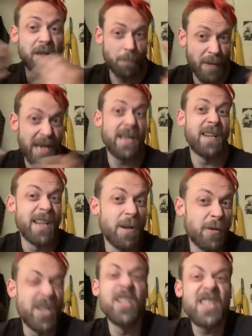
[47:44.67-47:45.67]
be, you
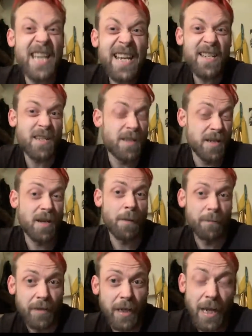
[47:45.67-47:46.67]
know, consent to
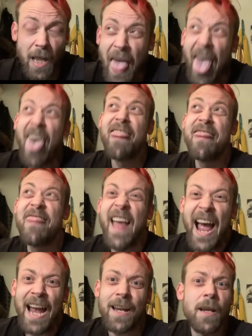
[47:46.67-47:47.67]
something,
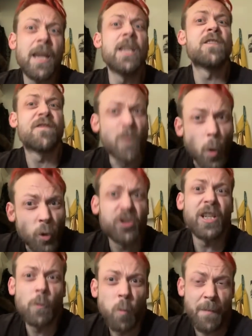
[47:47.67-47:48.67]
that is
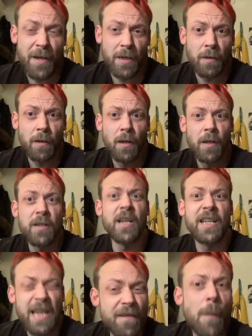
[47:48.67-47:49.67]
forcing women to
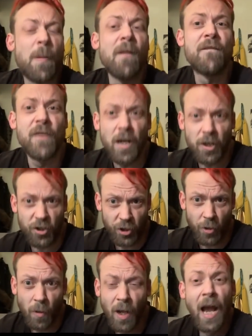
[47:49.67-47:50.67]
give up a
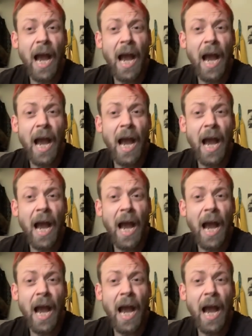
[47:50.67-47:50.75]
virtue.